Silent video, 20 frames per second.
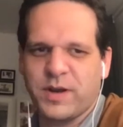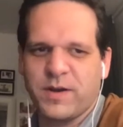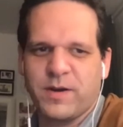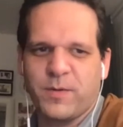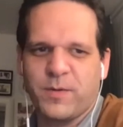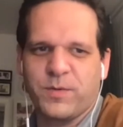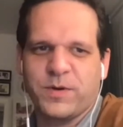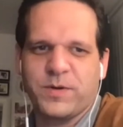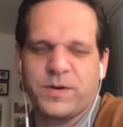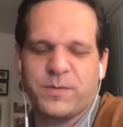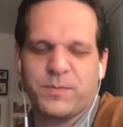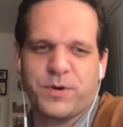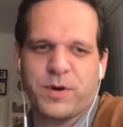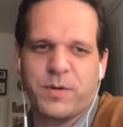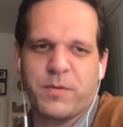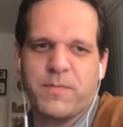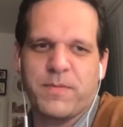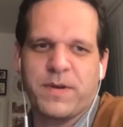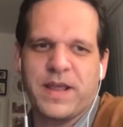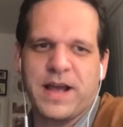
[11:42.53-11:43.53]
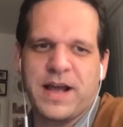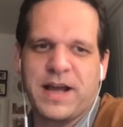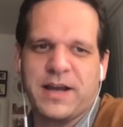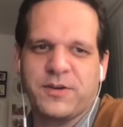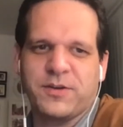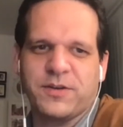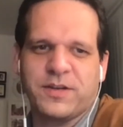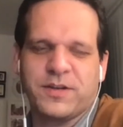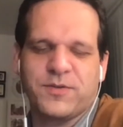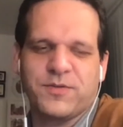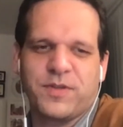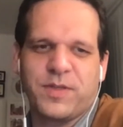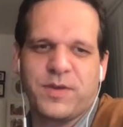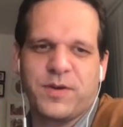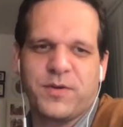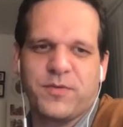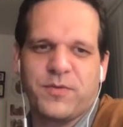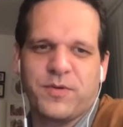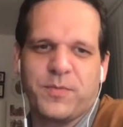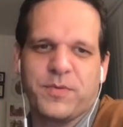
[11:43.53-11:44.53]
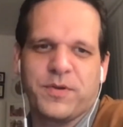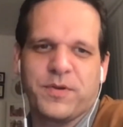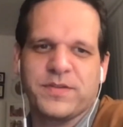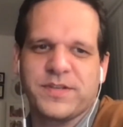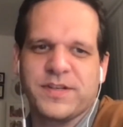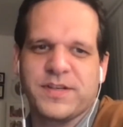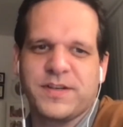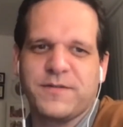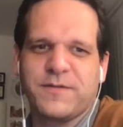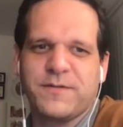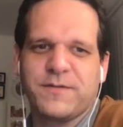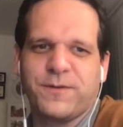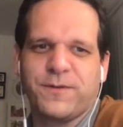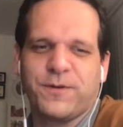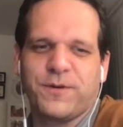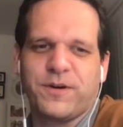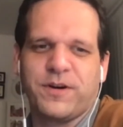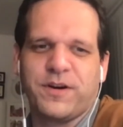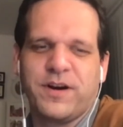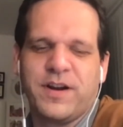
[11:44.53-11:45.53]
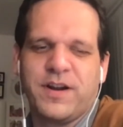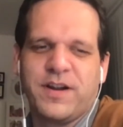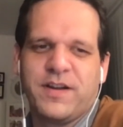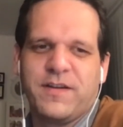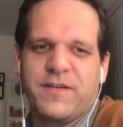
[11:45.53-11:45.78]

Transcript: I would probably argue the 3% for